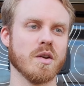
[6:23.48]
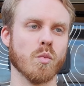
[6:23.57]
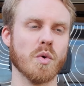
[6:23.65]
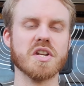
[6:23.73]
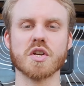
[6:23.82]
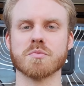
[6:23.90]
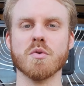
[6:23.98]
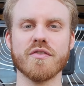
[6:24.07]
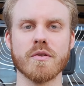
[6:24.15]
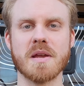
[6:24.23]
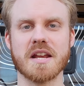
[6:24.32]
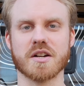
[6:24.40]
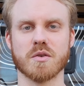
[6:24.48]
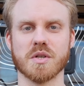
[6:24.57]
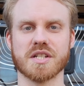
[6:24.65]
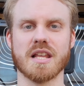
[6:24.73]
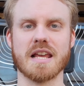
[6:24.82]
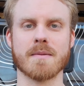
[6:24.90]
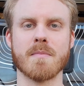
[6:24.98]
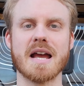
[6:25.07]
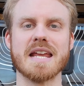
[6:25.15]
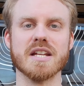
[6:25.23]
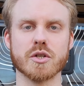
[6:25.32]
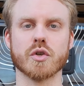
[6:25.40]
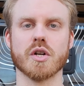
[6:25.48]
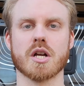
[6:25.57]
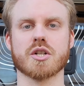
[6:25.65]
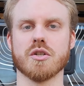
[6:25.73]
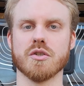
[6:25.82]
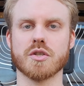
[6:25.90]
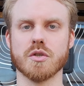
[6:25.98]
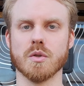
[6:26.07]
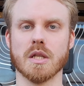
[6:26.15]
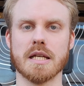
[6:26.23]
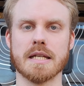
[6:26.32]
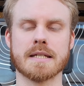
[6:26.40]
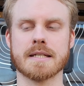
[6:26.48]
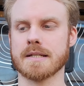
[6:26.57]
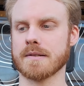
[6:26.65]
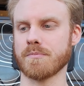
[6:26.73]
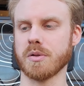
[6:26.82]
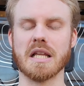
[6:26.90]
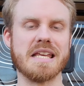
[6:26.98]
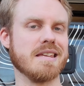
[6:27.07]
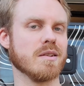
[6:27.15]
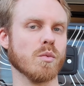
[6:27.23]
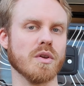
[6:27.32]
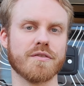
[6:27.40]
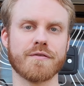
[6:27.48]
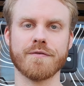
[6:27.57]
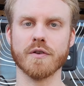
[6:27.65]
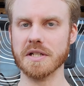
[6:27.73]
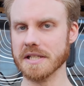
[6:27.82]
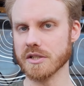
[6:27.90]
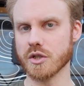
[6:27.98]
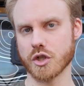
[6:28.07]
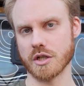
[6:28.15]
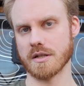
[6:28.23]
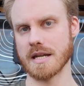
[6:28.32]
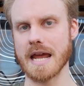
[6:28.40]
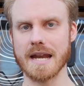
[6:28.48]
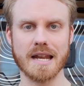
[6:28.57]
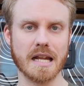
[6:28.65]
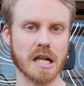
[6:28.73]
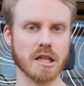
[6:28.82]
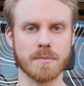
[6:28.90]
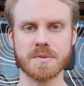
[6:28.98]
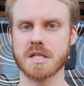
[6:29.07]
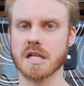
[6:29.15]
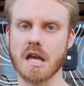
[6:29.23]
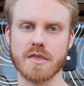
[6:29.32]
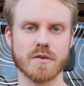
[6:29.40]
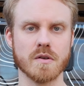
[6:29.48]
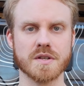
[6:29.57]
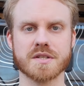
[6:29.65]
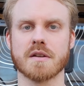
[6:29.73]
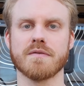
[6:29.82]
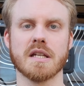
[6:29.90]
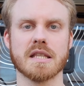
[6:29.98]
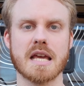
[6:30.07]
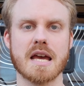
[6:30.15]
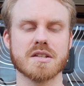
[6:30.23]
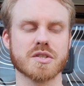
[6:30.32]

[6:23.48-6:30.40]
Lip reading: Windows Movie Maker was like my introduction to like playing with footage and editing clips together and stuff like that.